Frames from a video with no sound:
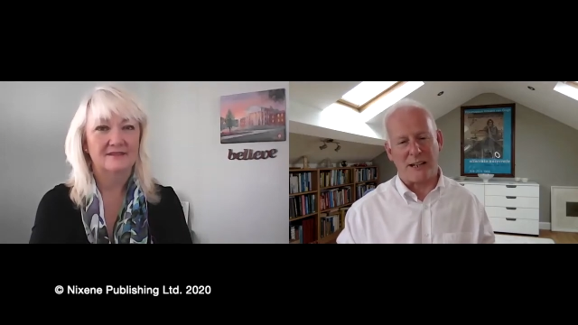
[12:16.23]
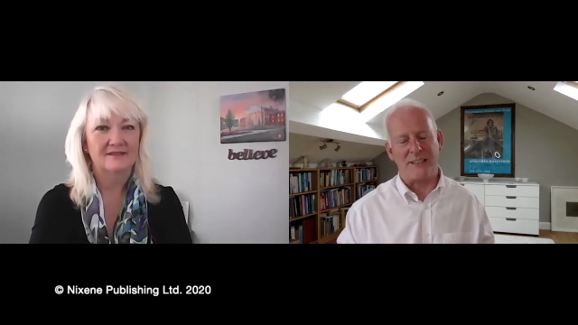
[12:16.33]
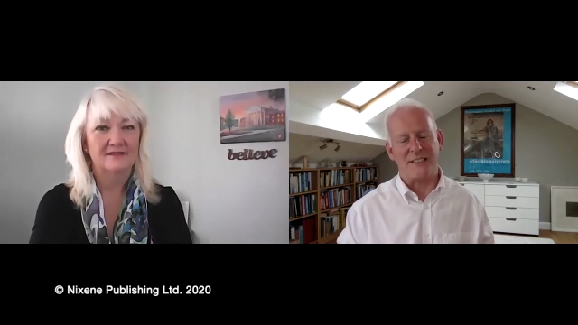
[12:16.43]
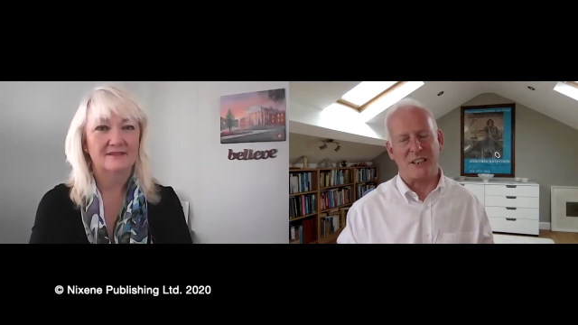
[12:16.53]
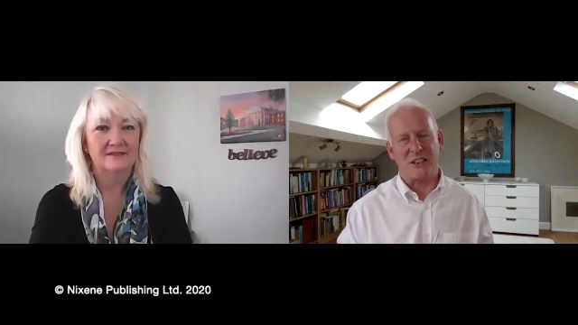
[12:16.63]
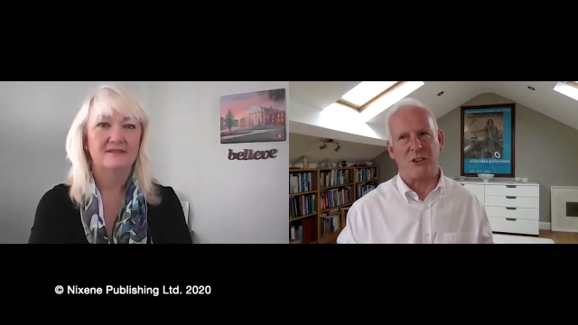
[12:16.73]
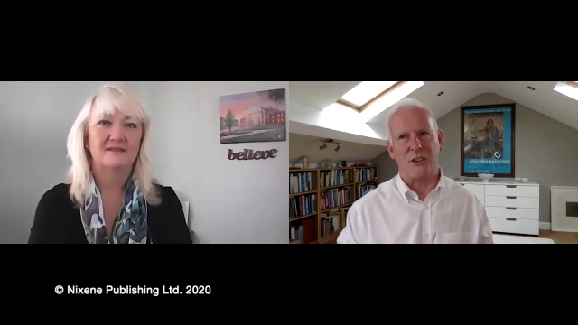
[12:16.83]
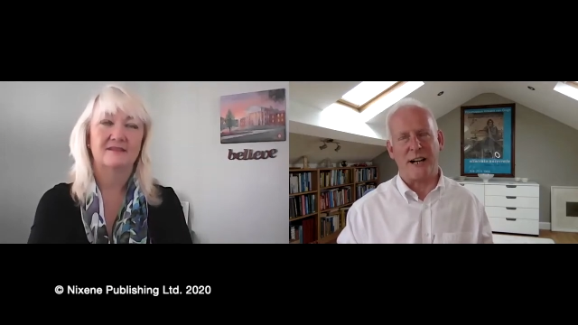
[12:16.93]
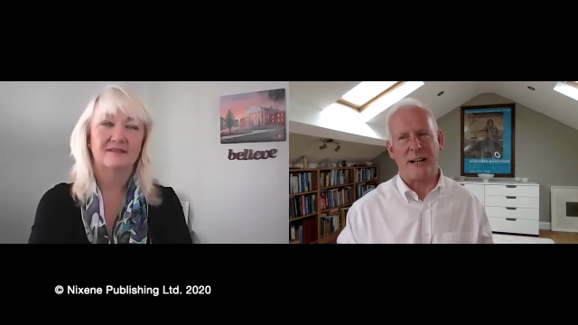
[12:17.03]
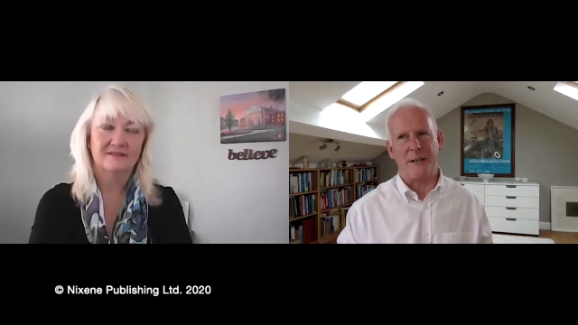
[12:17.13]
Speaker 1: So
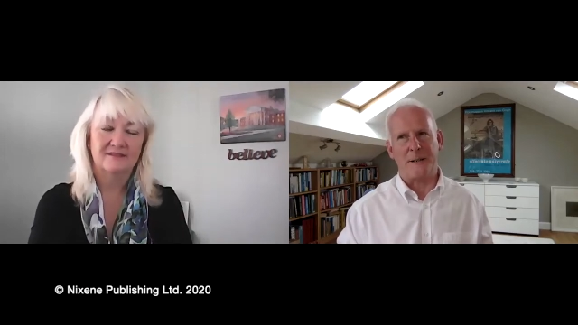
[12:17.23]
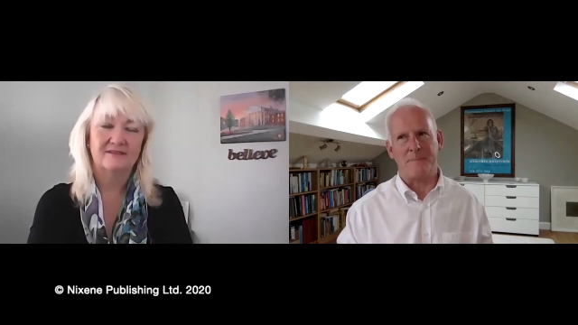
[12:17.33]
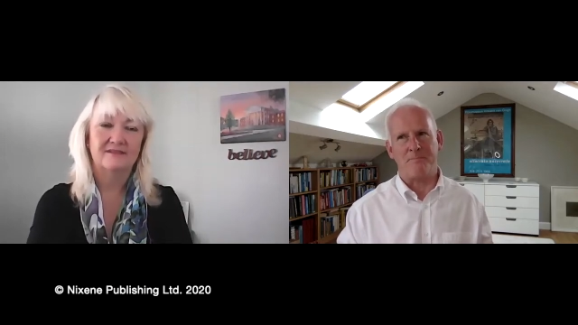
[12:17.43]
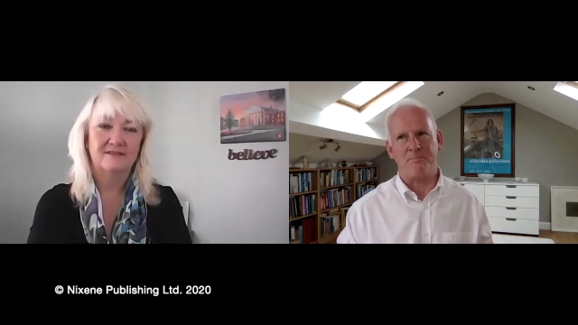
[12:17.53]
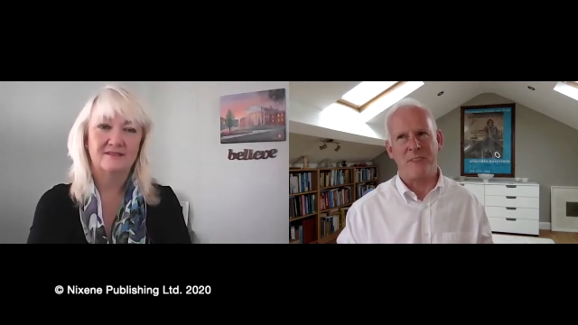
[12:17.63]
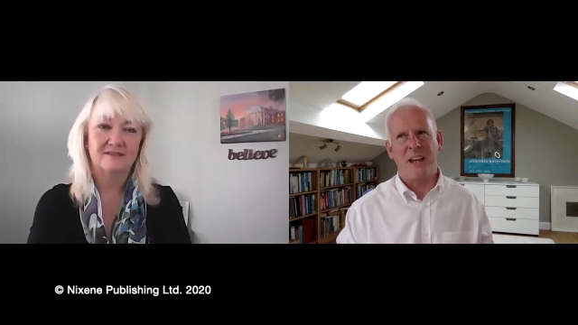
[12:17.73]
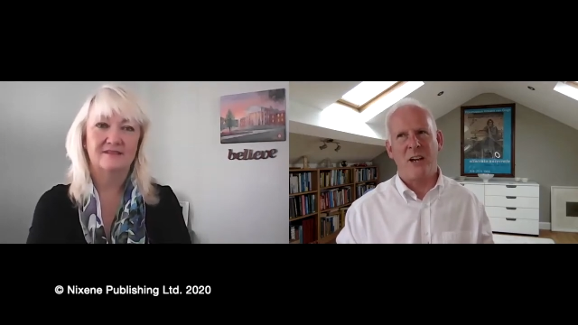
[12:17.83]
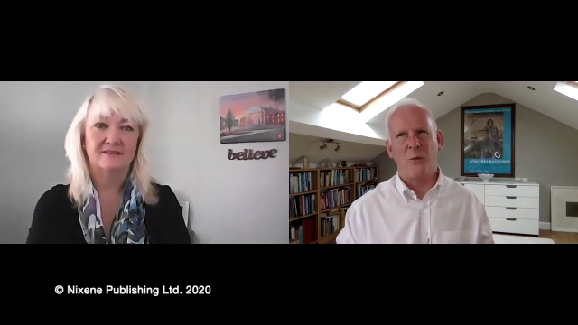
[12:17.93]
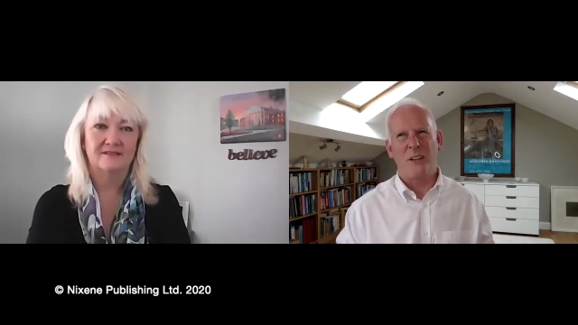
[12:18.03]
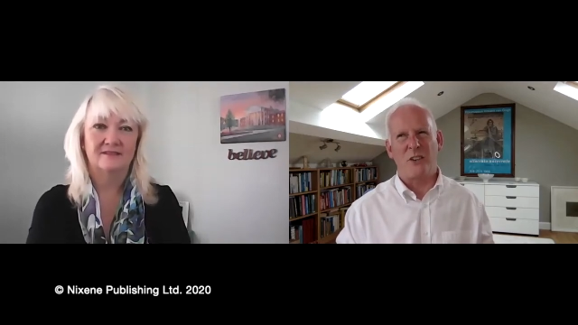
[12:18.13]
um, we
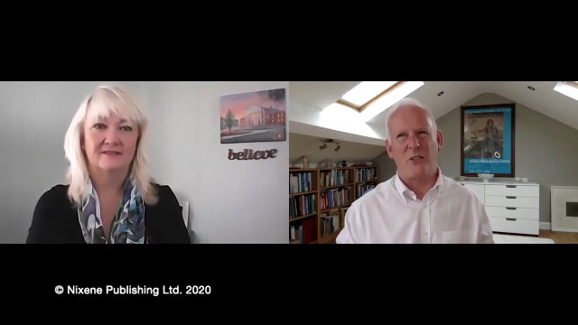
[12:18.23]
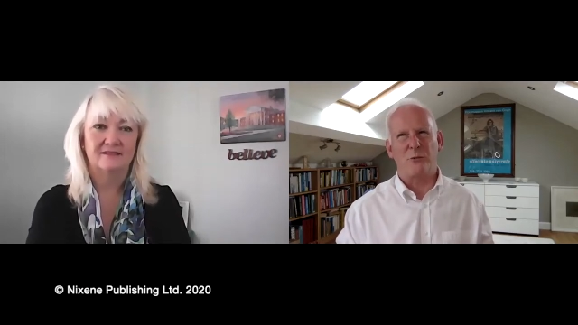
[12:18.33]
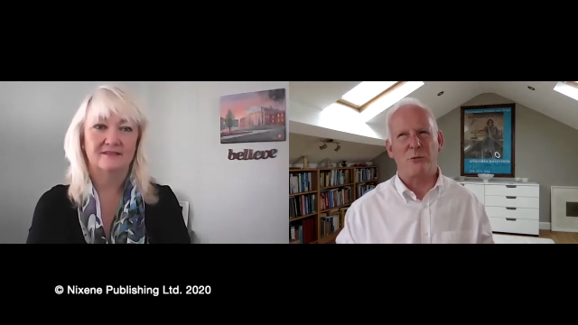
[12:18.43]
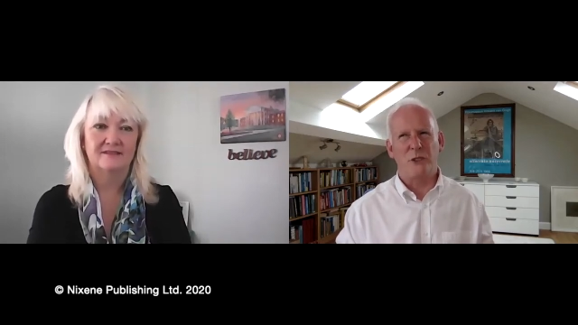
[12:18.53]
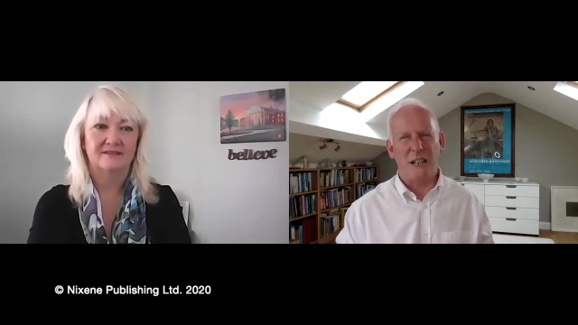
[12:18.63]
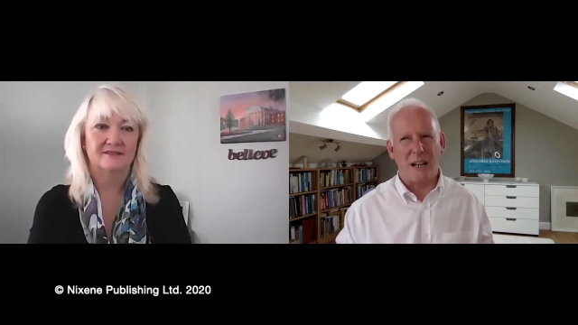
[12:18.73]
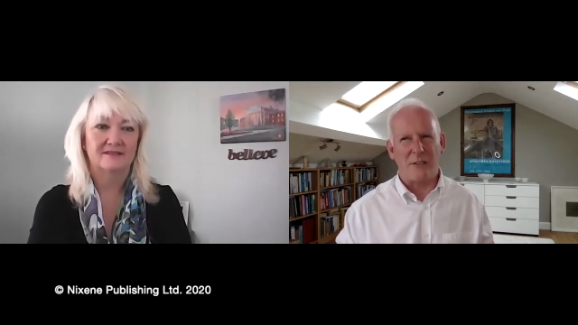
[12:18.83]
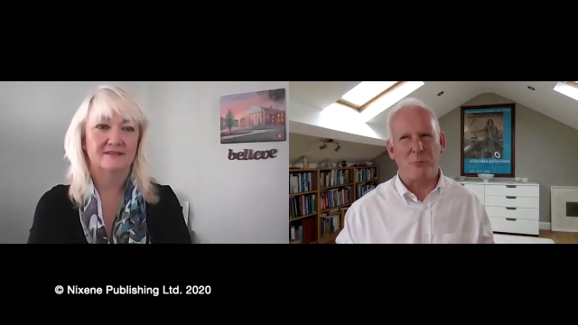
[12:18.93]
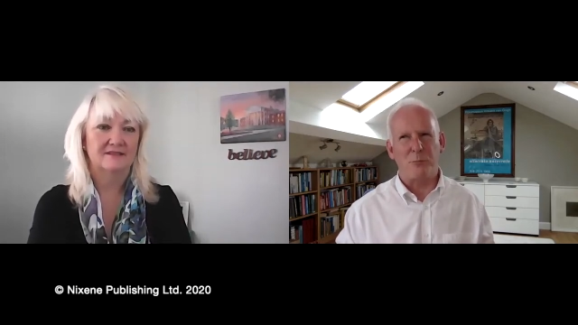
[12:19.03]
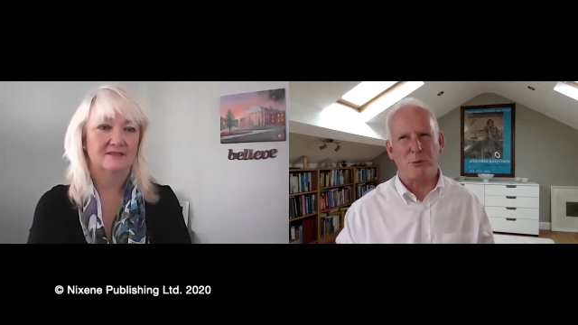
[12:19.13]
don't really have a
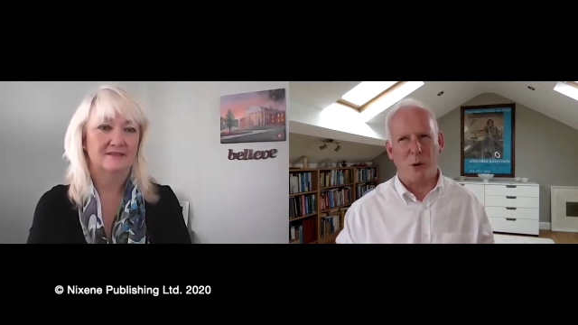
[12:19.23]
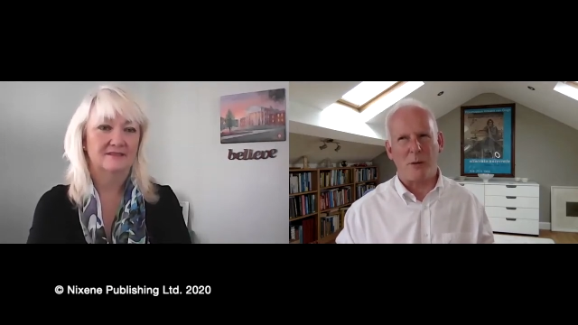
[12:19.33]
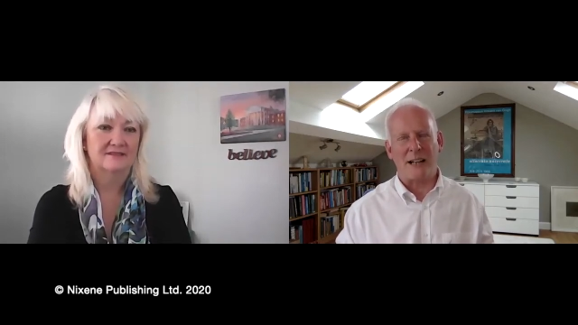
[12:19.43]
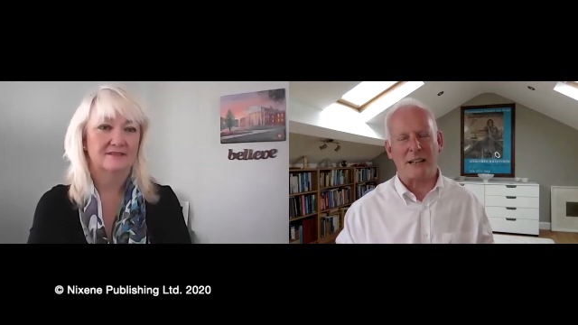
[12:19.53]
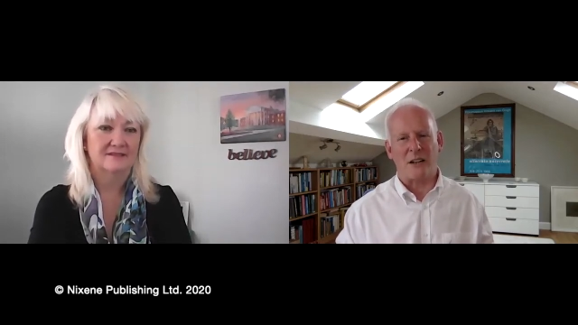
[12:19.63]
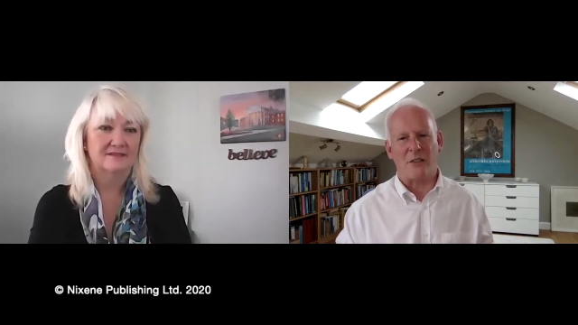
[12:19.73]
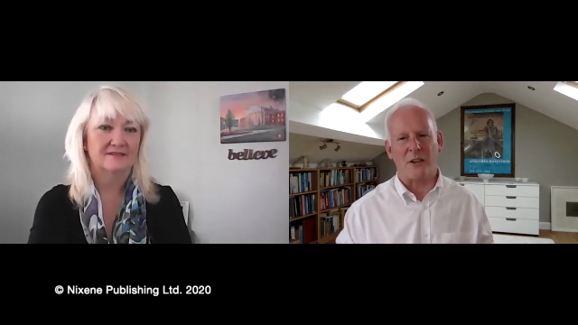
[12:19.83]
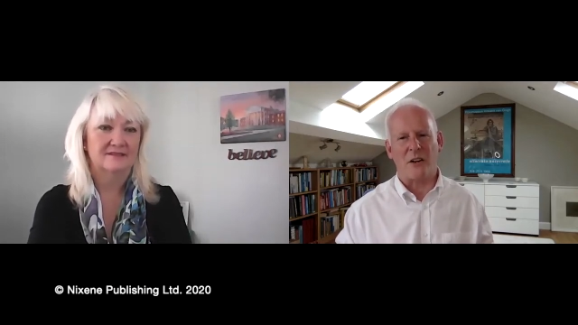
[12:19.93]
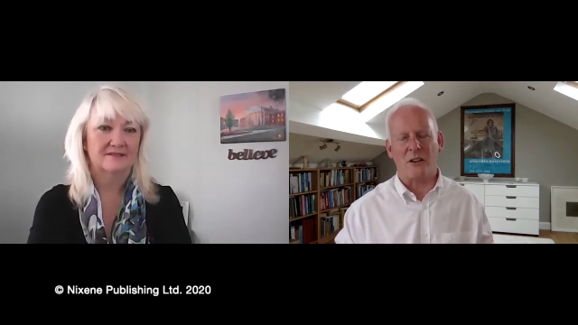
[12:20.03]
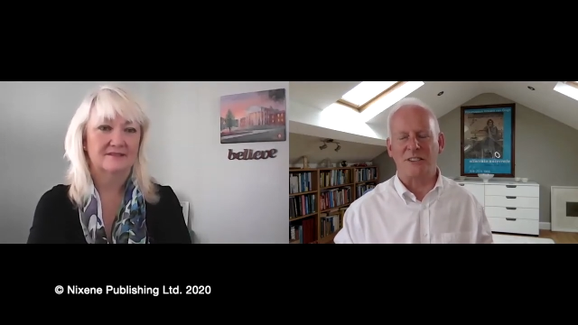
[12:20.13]
proper handle on the
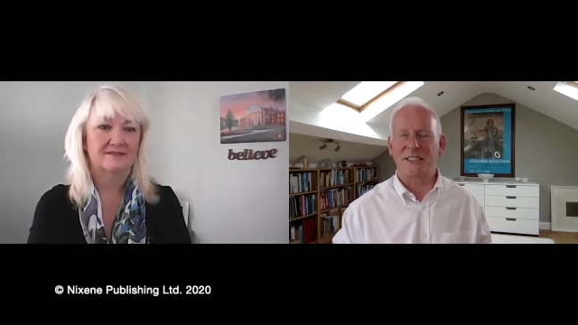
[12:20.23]
costs.